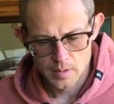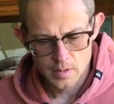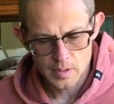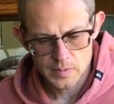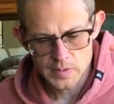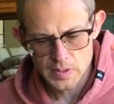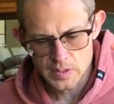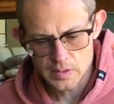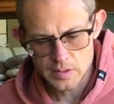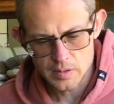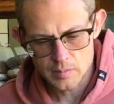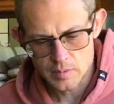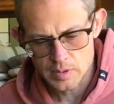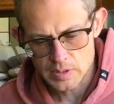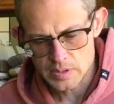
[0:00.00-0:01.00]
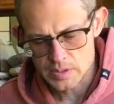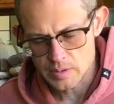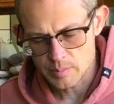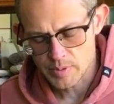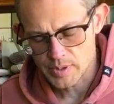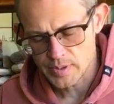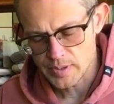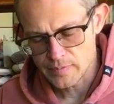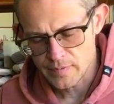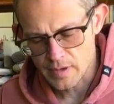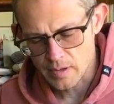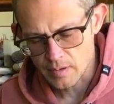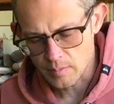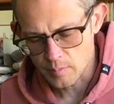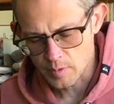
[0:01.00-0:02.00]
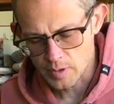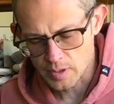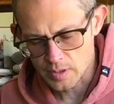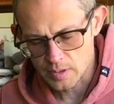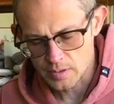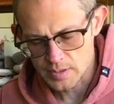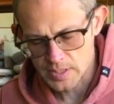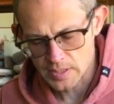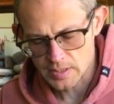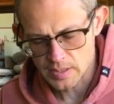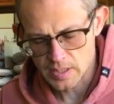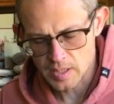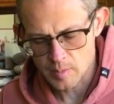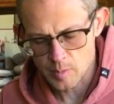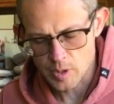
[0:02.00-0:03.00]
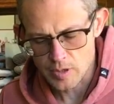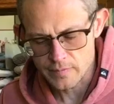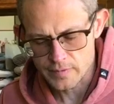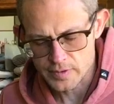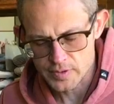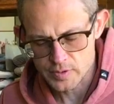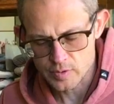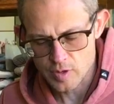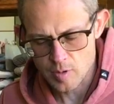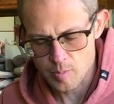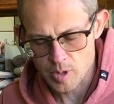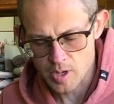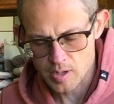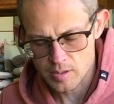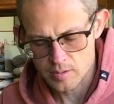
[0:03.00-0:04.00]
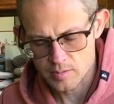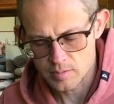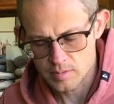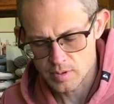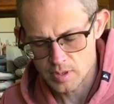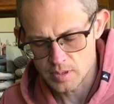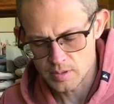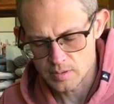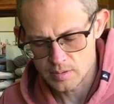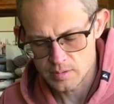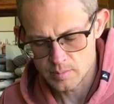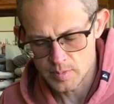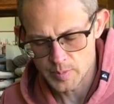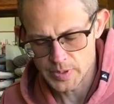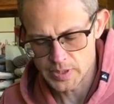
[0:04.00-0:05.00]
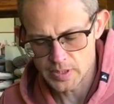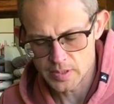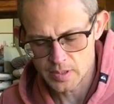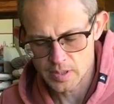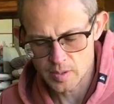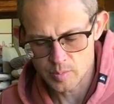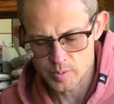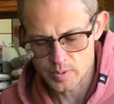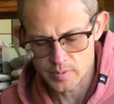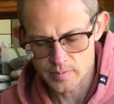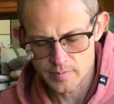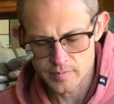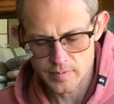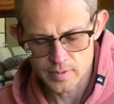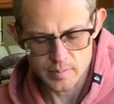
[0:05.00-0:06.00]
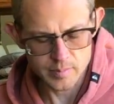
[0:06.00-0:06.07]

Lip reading: at the end here, we're gonna dump the leaf out and we're gonna take the camera off its tripod and maybe get a couple of